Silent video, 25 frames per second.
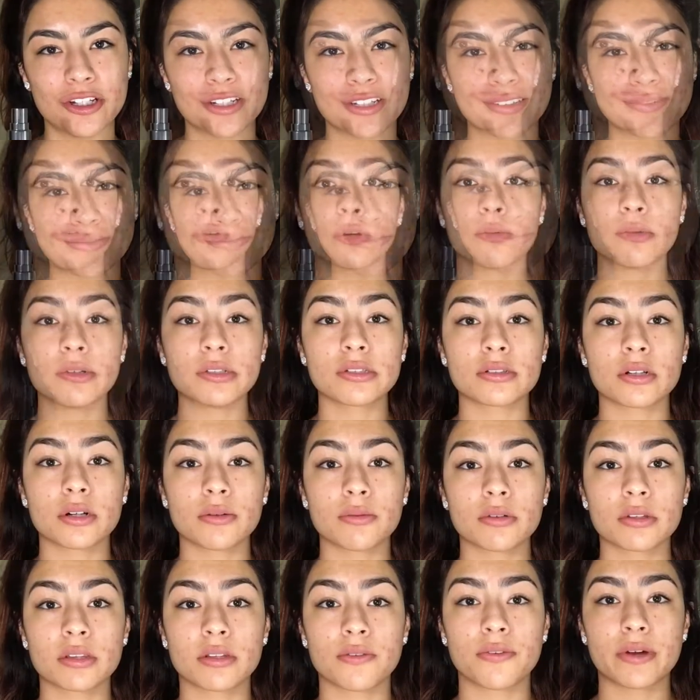Before we
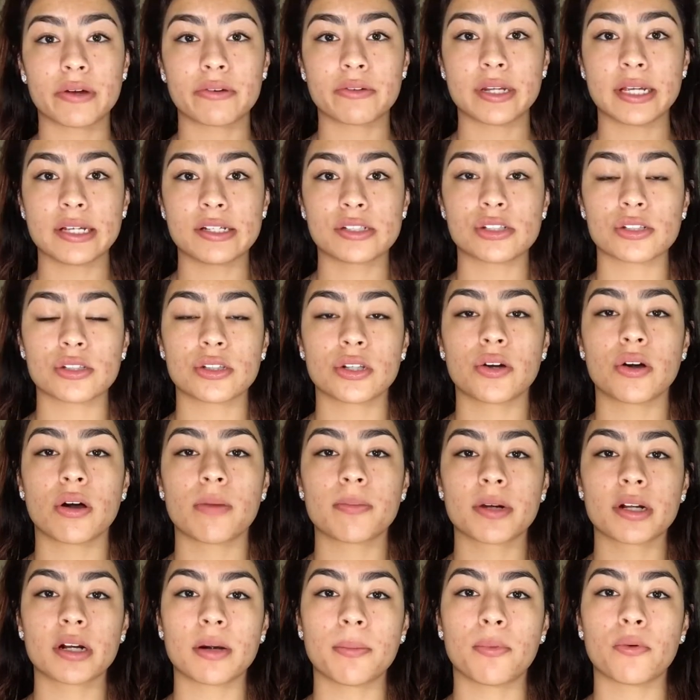start with the foundation, though,
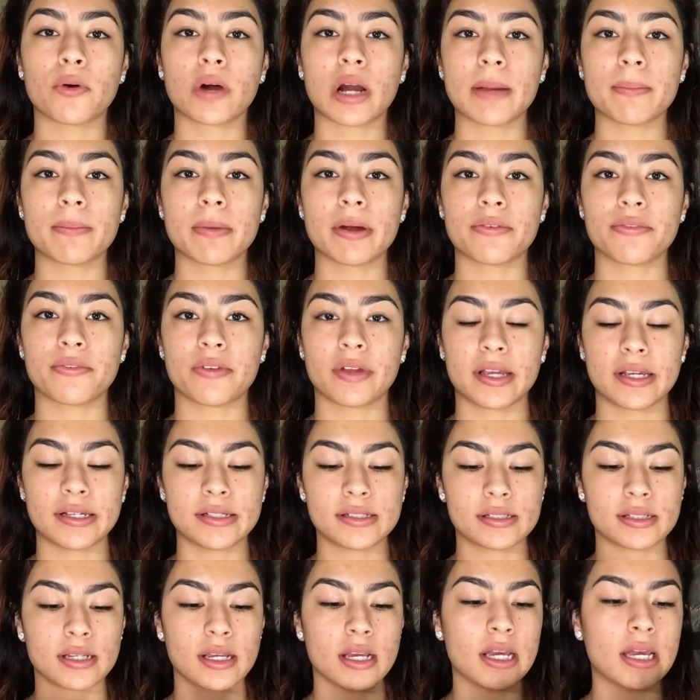I'm gonna prime my
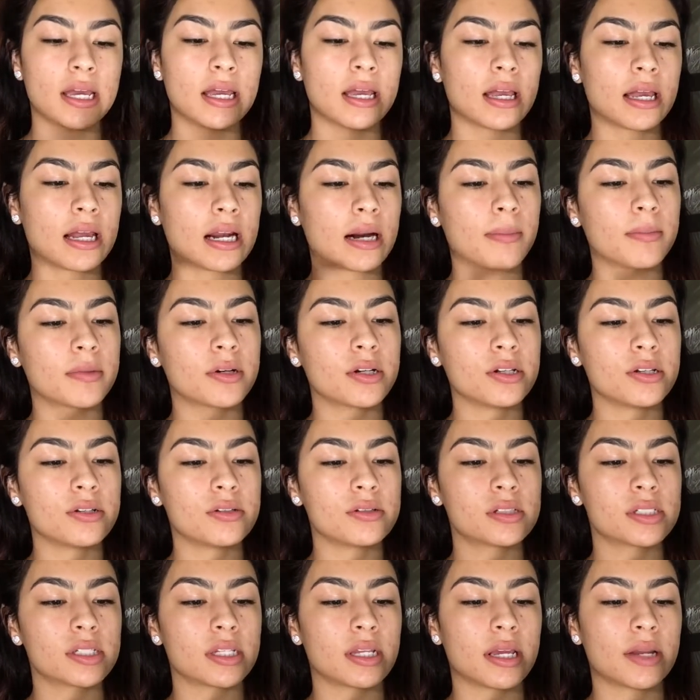face, and I'm gonna
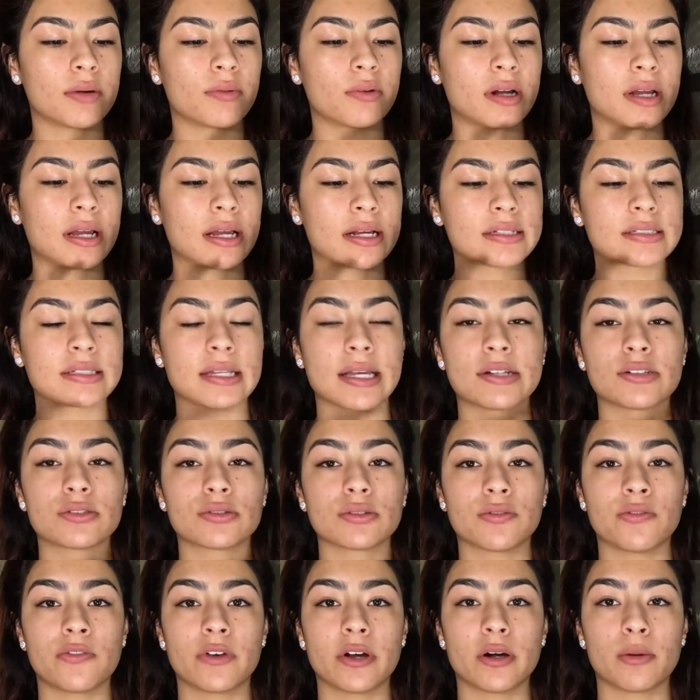use the NYX
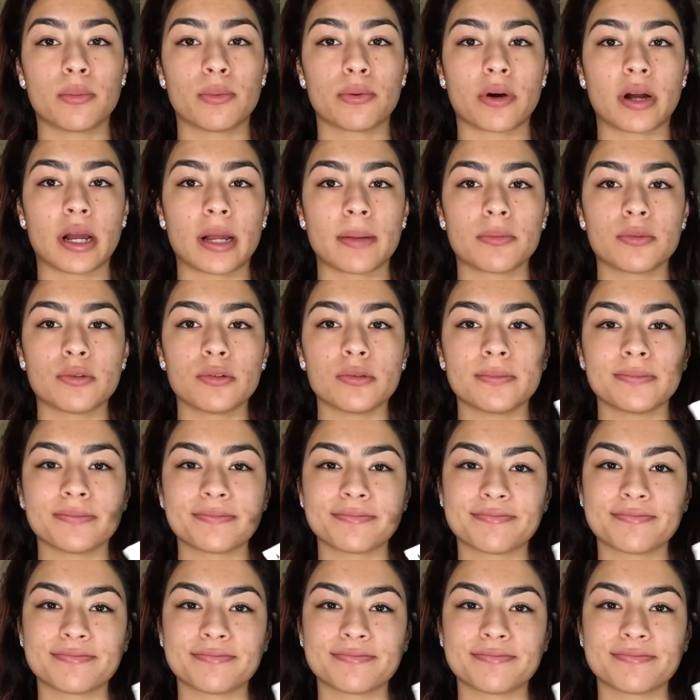Angel Veil Primer.